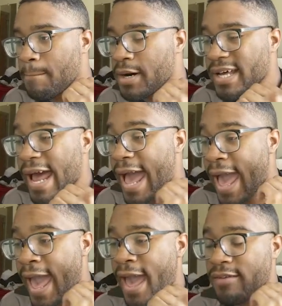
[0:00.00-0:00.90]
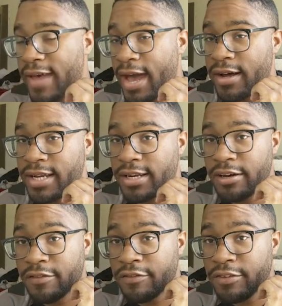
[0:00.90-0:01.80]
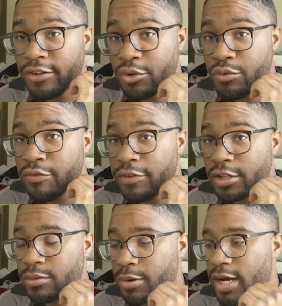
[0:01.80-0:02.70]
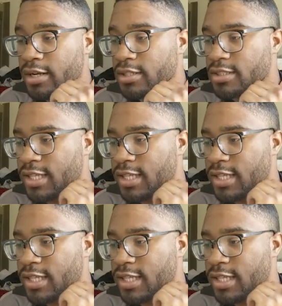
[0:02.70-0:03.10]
but I have added a few filler products.